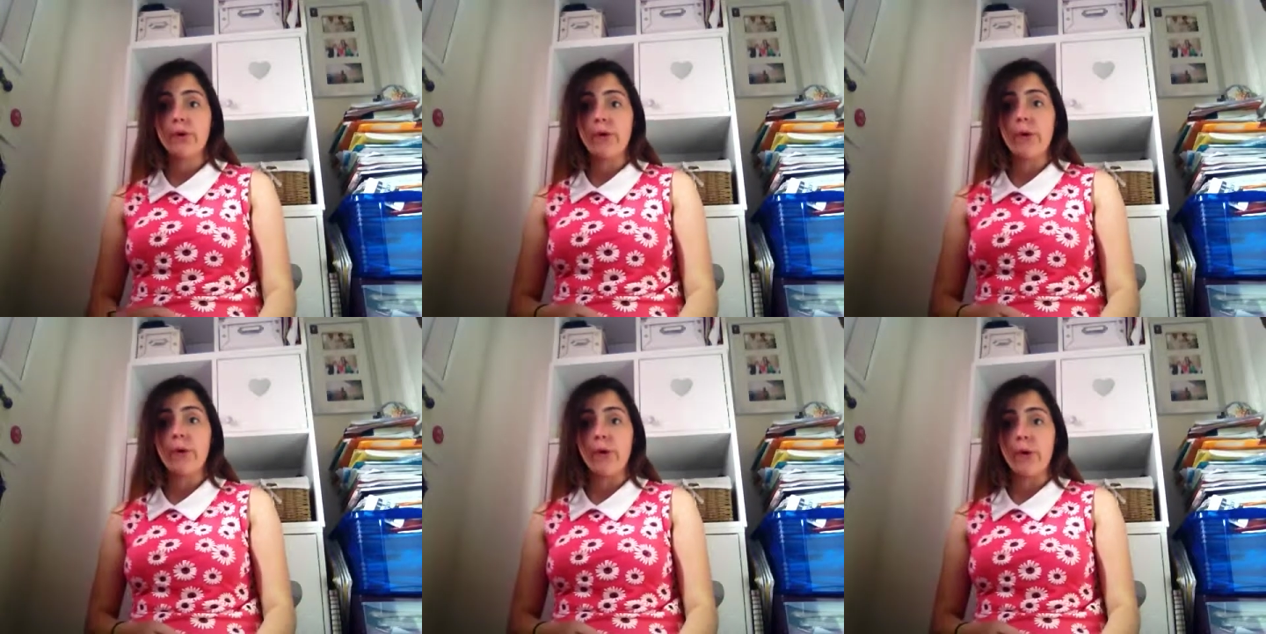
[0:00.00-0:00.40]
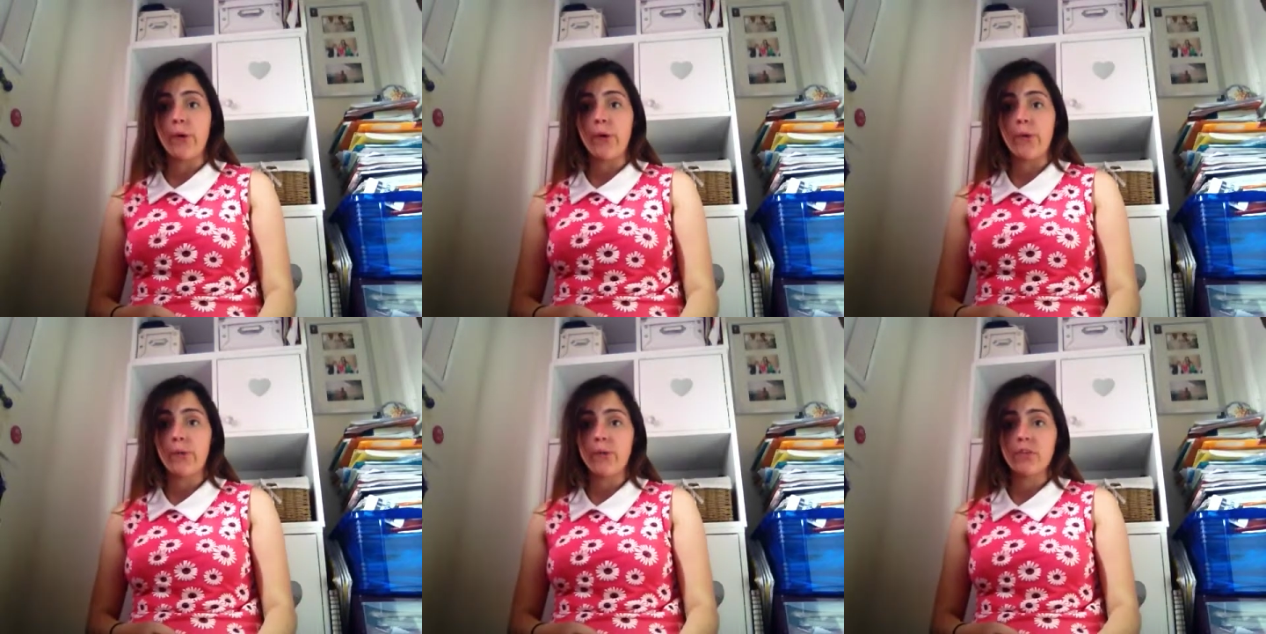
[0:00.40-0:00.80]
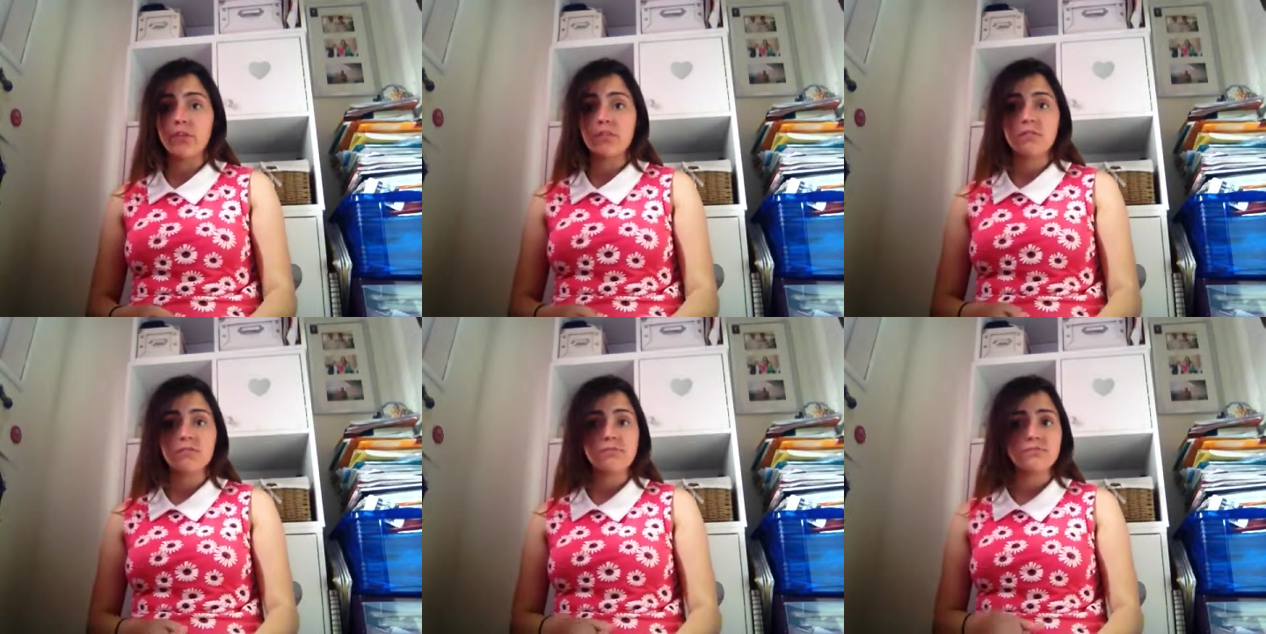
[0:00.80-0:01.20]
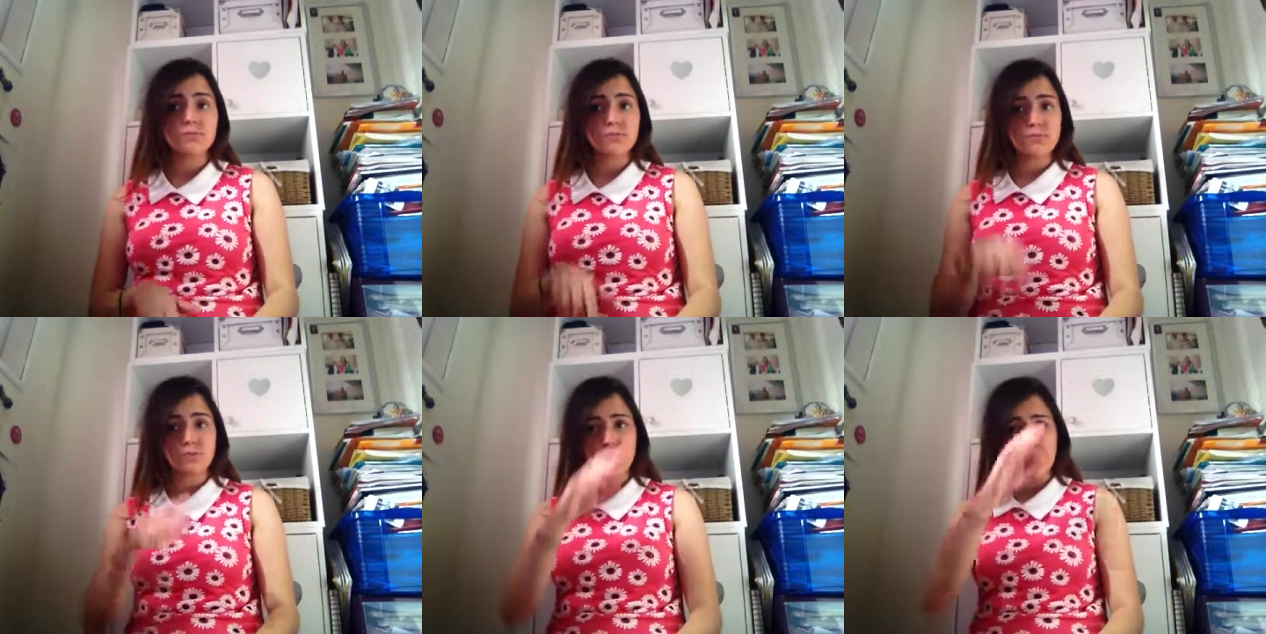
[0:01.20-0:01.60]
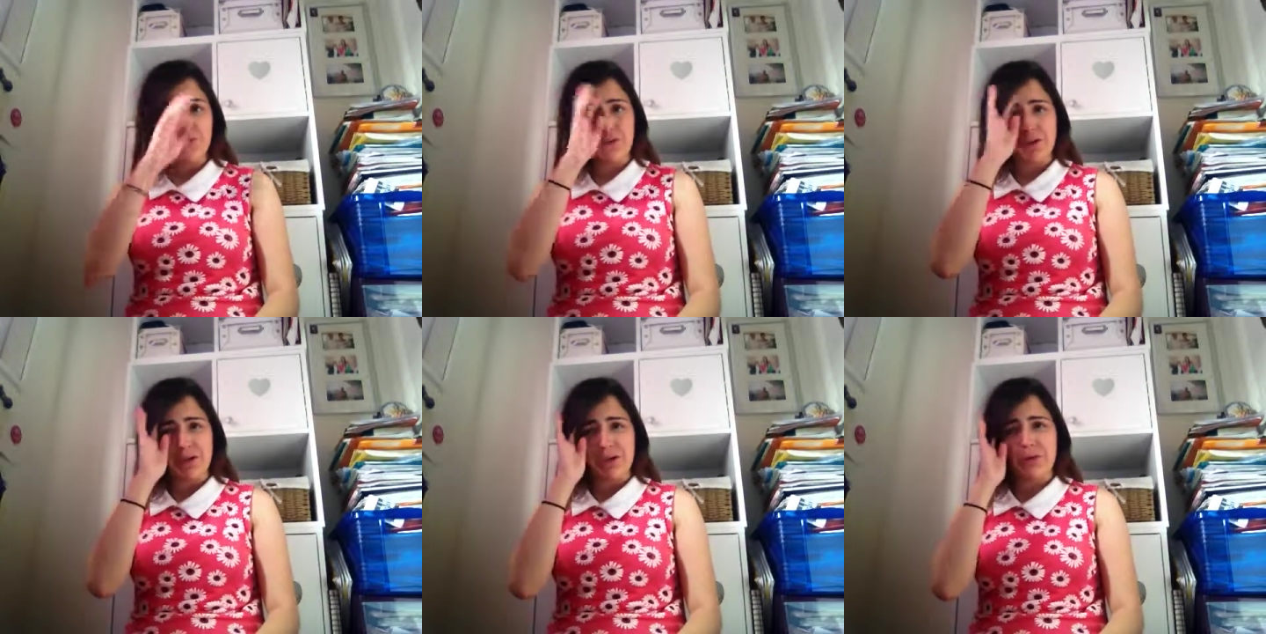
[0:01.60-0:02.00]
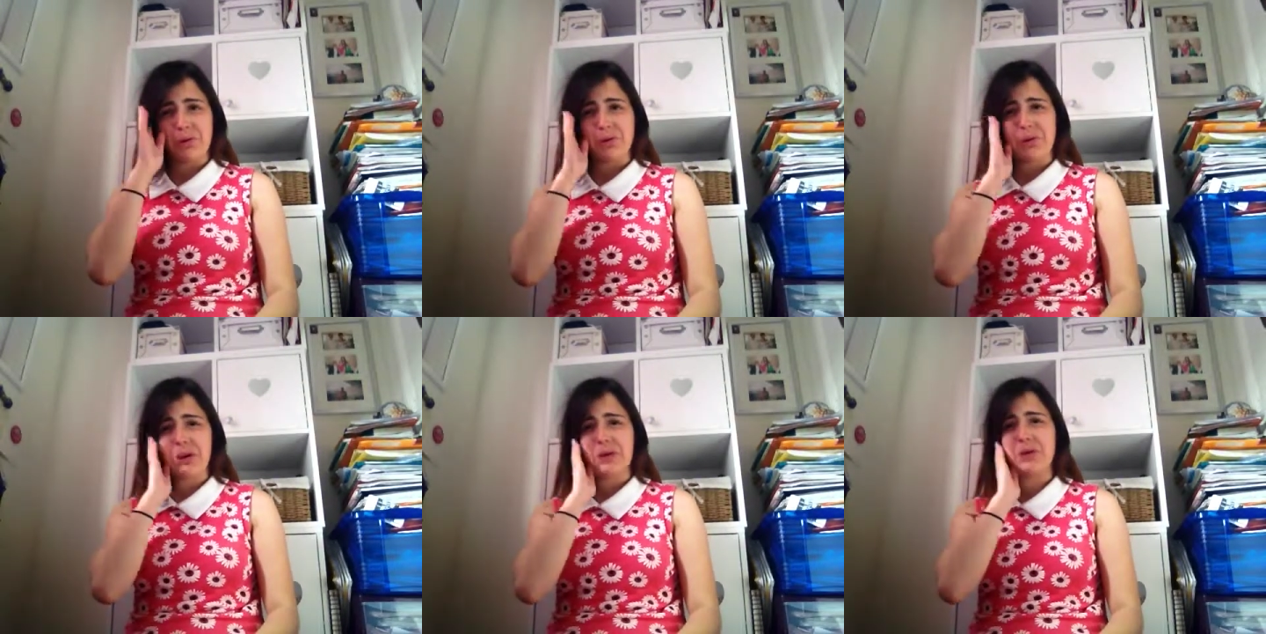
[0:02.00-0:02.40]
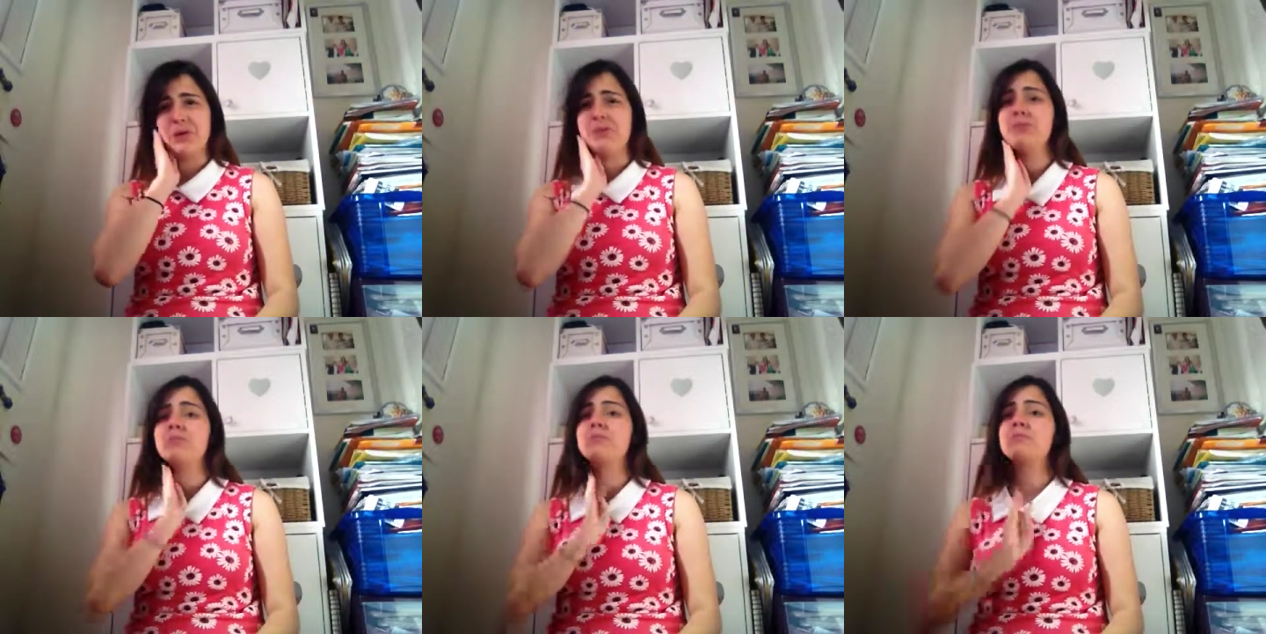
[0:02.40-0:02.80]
I don't want to avoid Lucas.